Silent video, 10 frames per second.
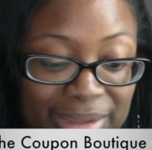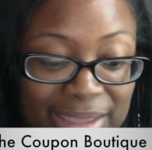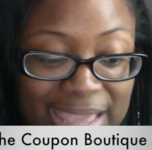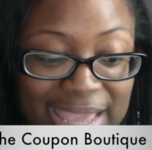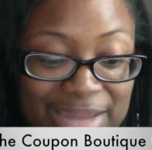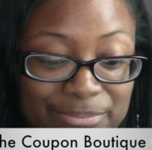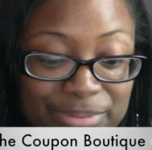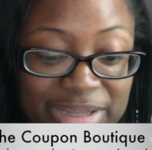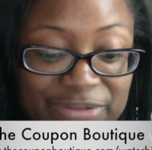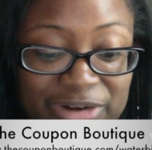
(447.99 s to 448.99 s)
And
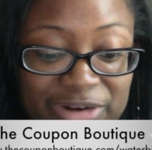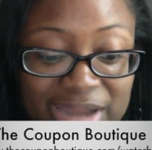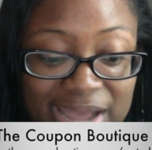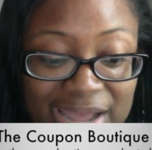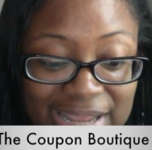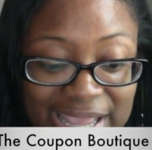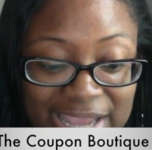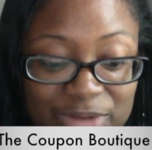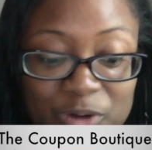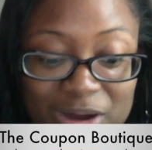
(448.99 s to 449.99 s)
believe it or not,
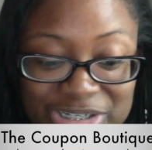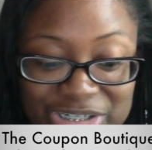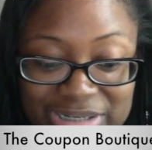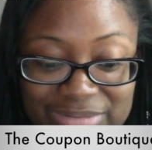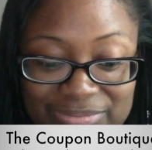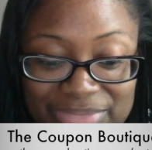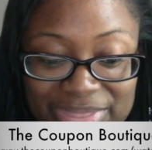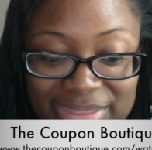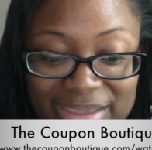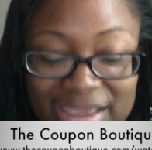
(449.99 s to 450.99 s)
hand washing
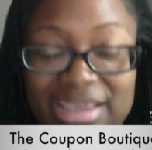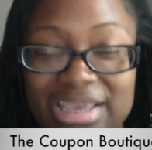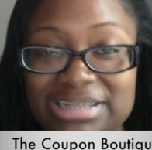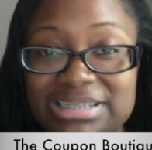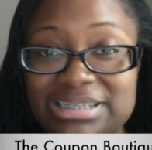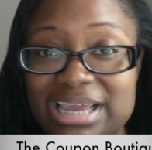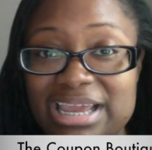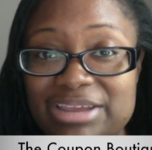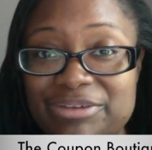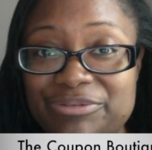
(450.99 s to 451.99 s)
can
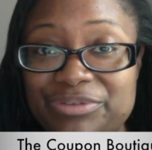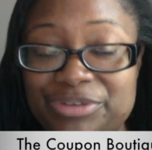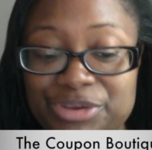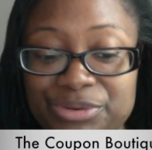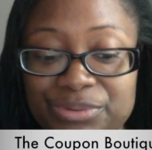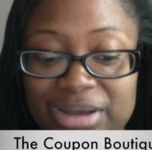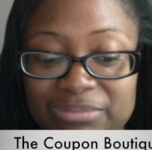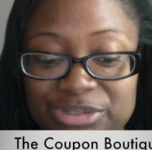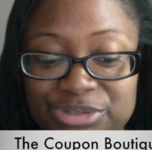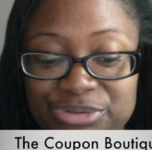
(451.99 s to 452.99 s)
save you
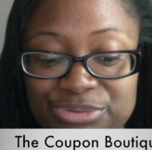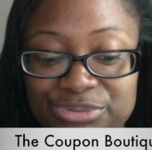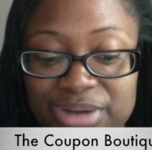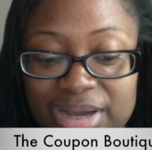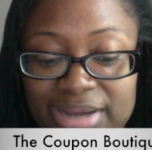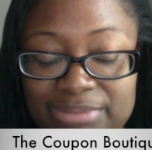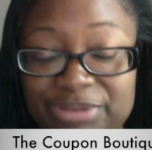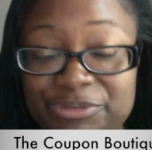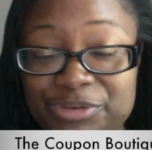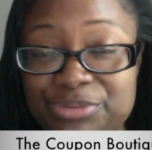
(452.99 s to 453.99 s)
up to, I'm
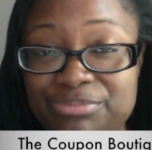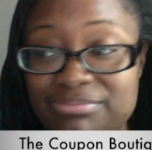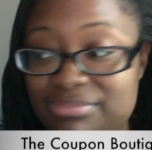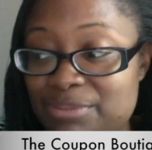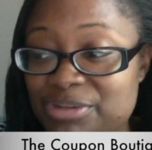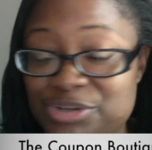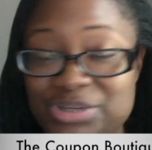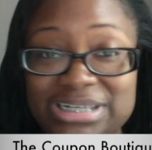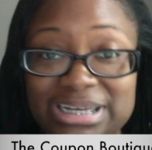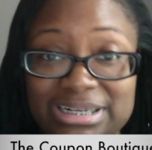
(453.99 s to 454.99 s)
going to show you
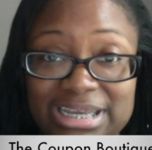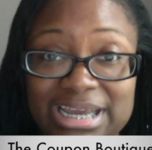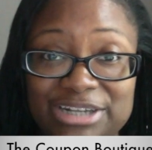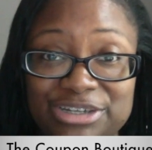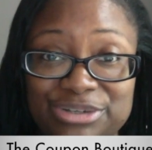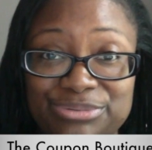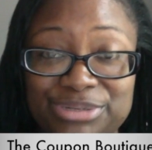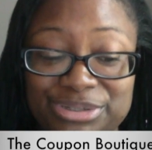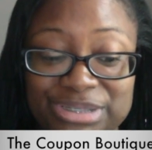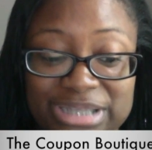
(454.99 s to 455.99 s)
the technique I do
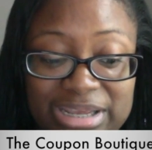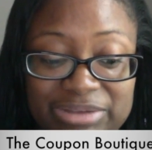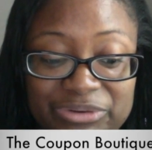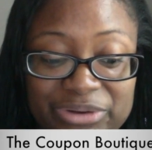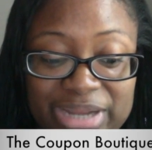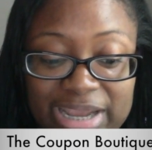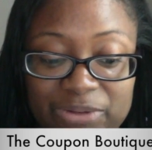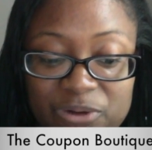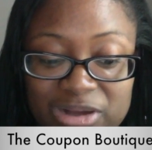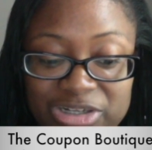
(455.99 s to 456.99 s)
to save on
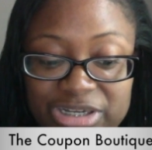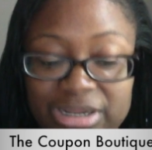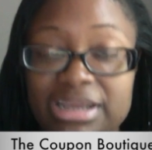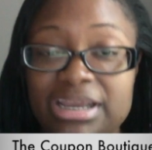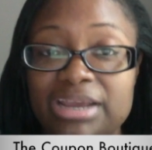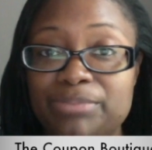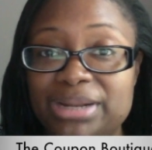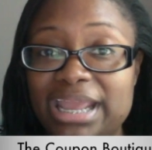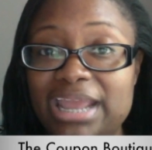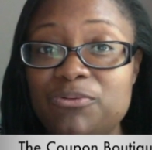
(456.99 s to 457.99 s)
hand washing.
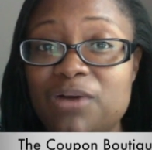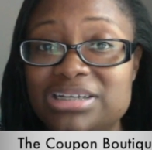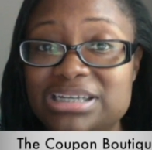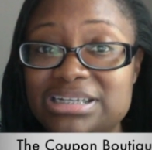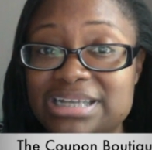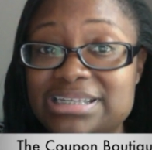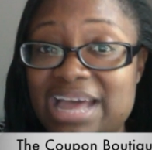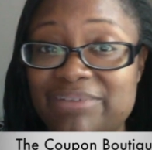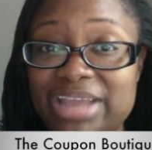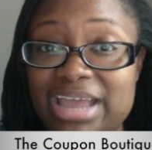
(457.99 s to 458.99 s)
But hand washing takes
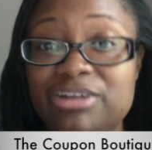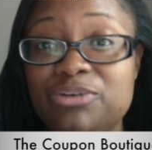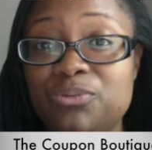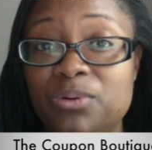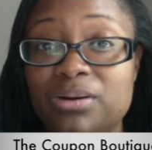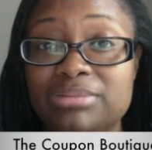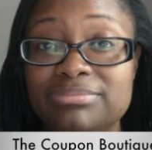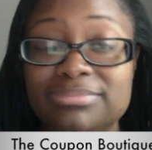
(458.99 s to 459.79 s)
half a gallon of water.